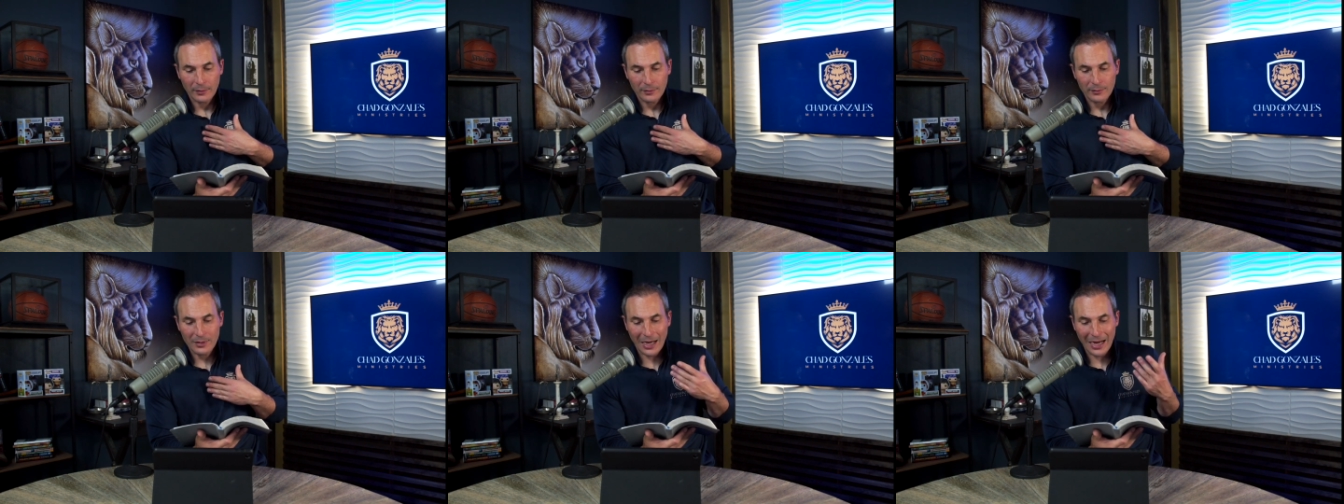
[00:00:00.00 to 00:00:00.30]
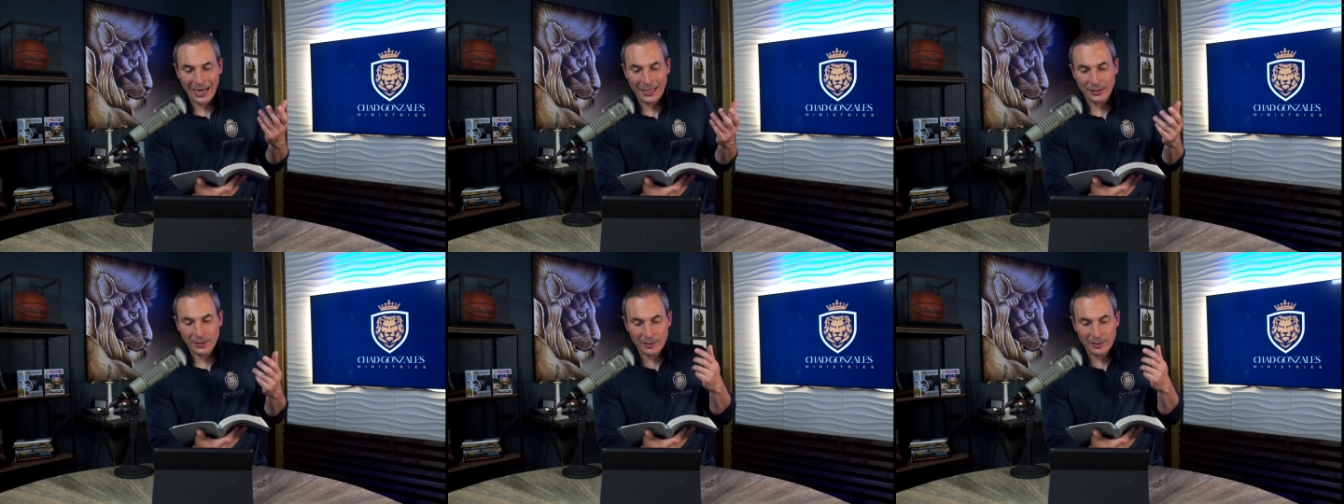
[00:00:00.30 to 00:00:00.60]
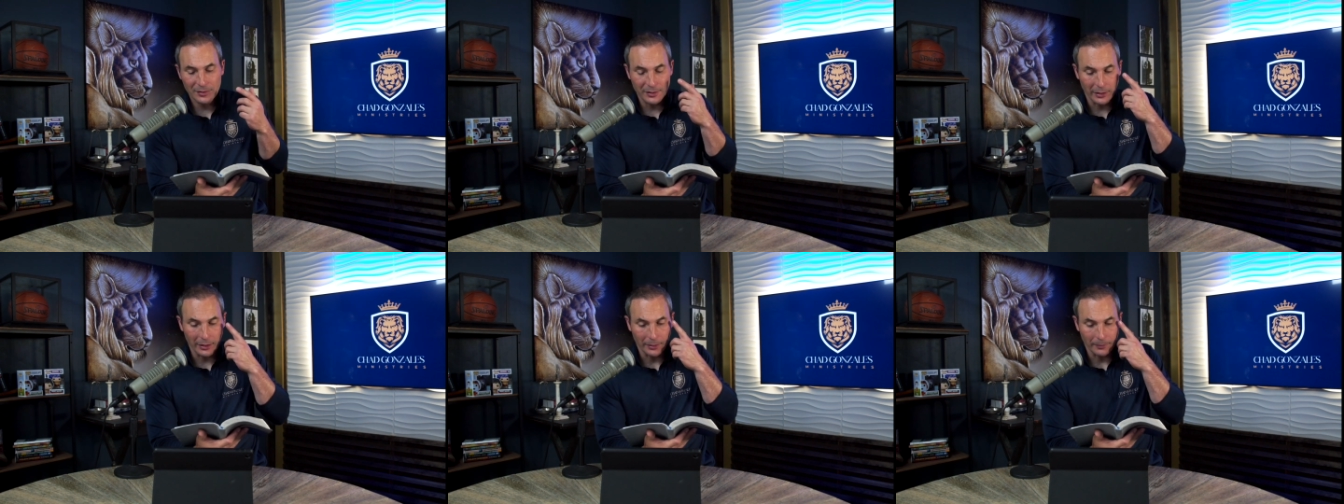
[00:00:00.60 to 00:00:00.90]
died to
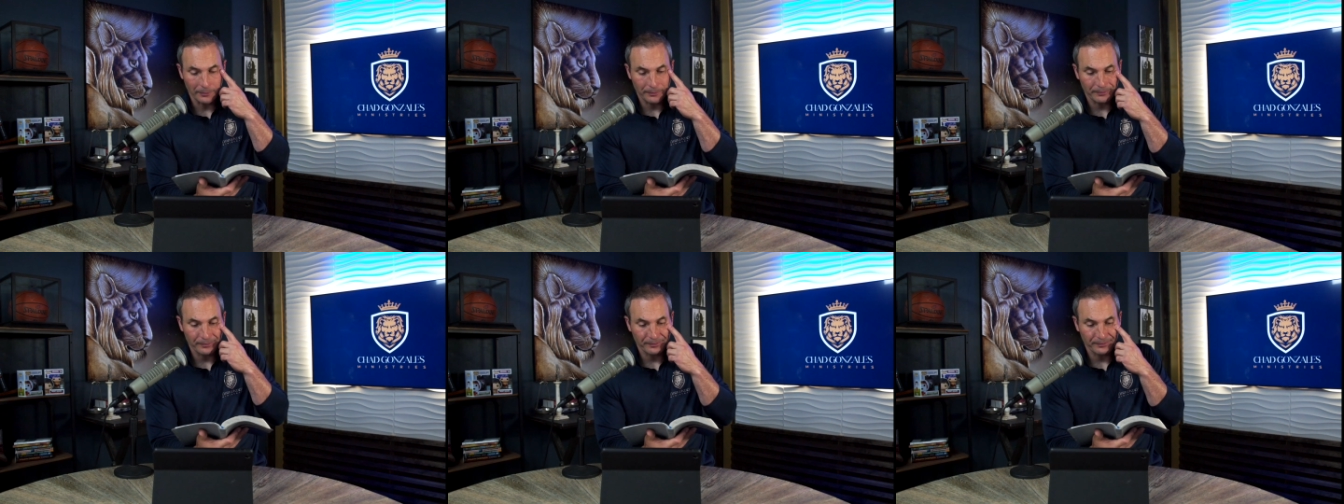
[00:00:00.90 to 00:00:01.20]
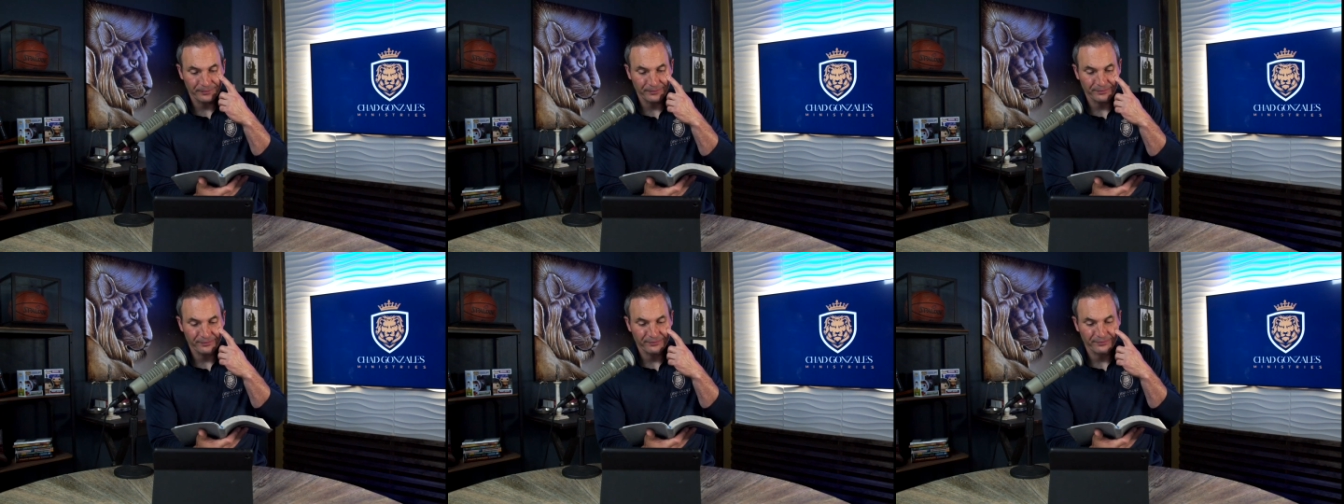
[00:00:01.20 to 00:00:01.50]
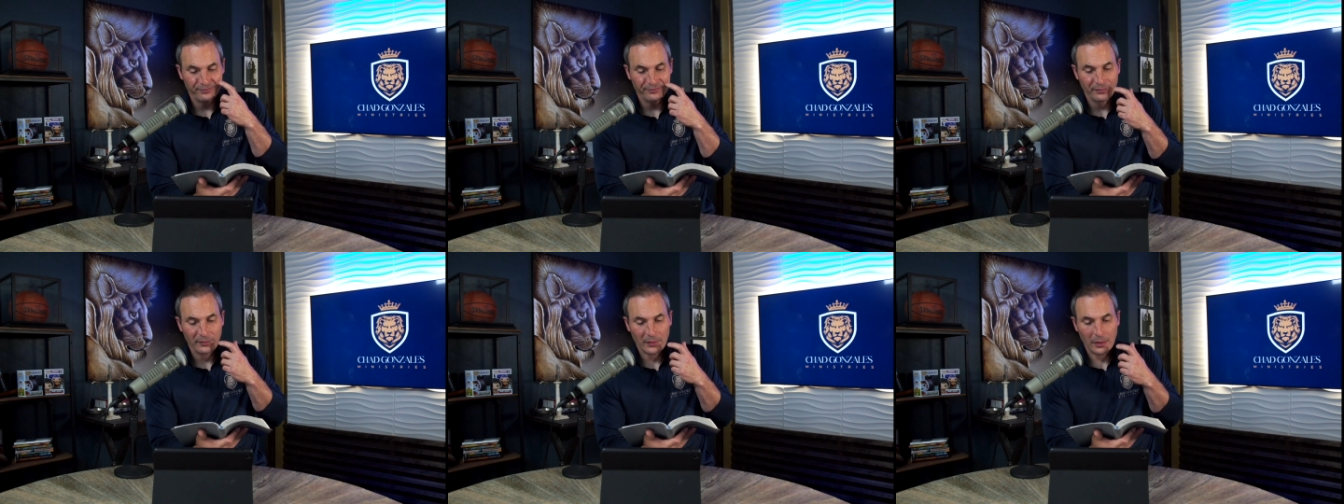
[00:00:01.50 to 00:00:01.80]
sin,
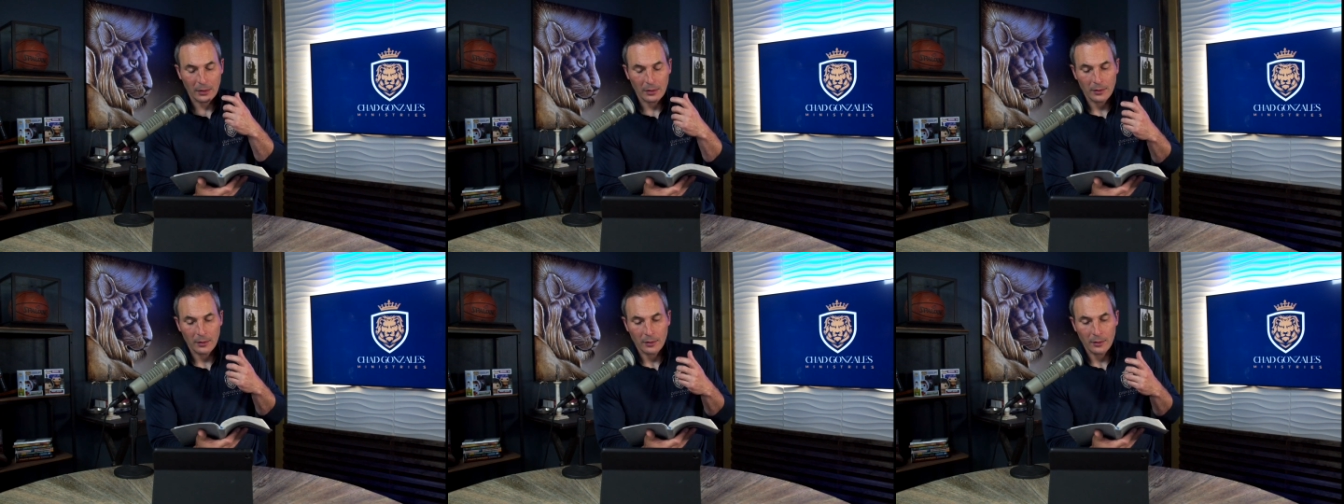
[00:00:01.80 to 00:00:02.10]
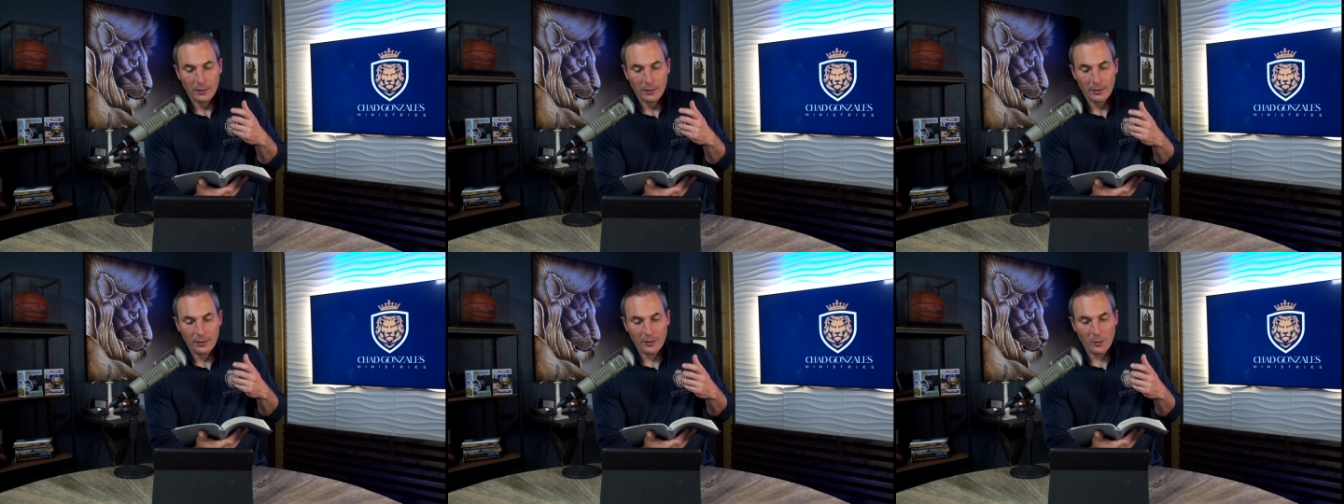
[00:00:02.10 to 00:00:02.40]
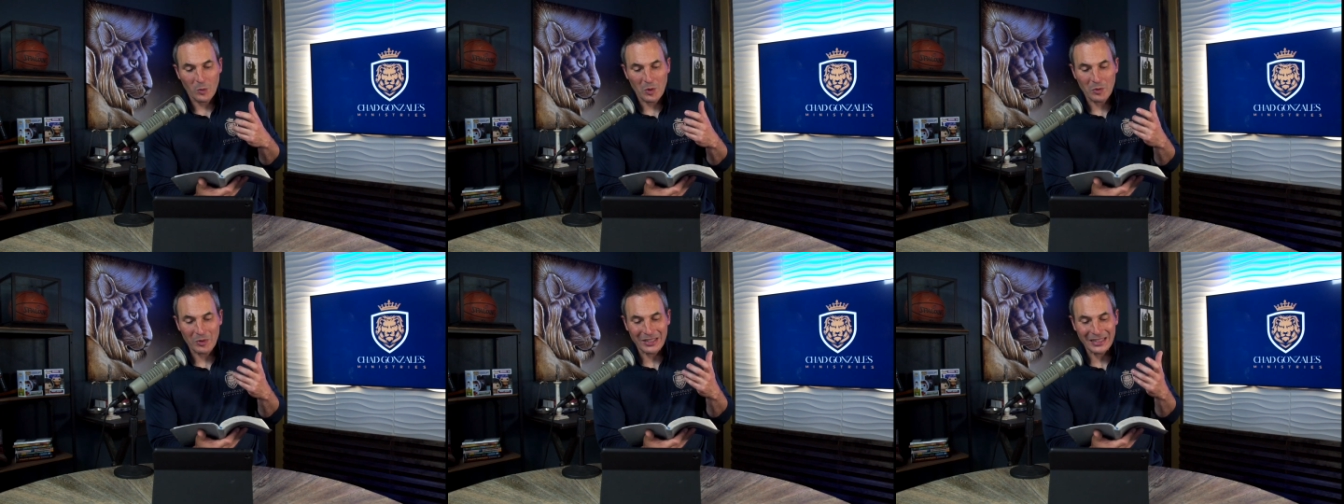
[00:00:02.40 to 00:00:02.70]

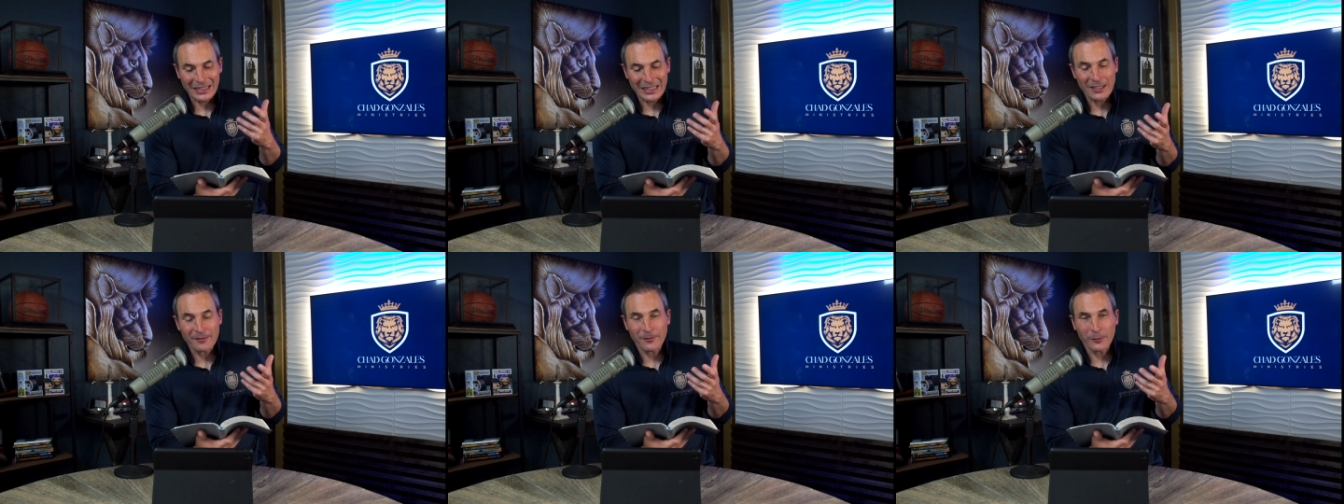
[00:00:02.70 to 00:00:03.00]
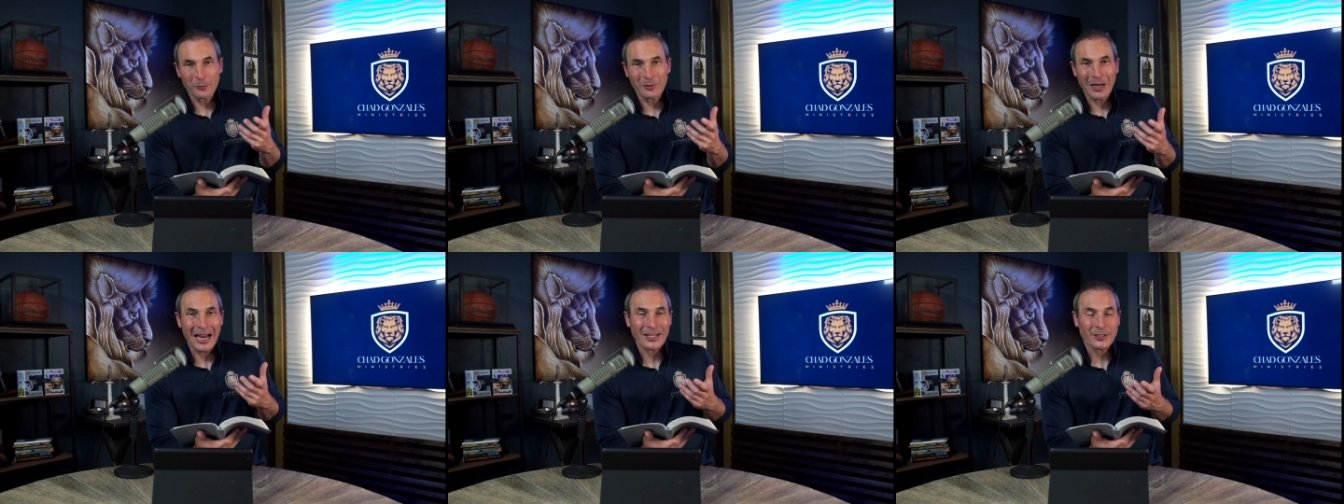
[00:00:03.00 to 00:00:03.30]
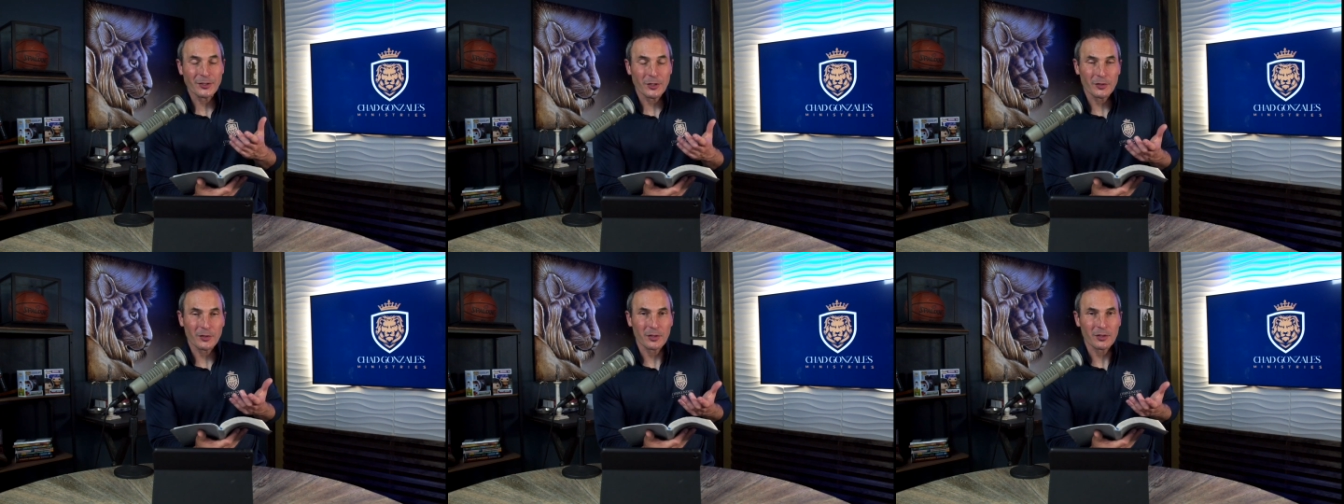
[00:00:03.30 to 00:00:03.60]
that we would live for
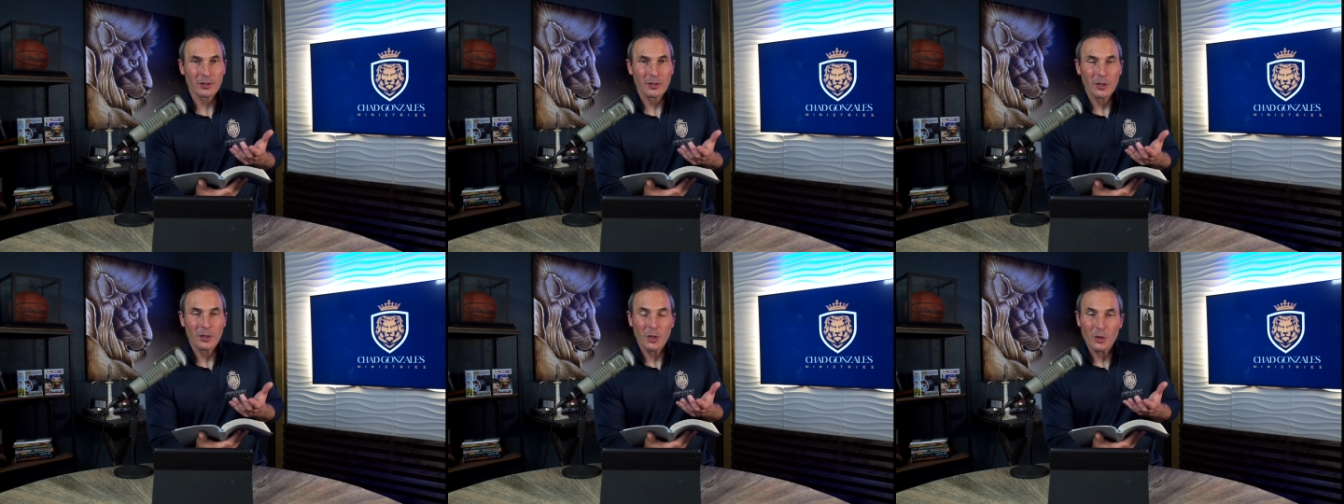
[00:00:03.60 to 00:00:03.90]
righteousness.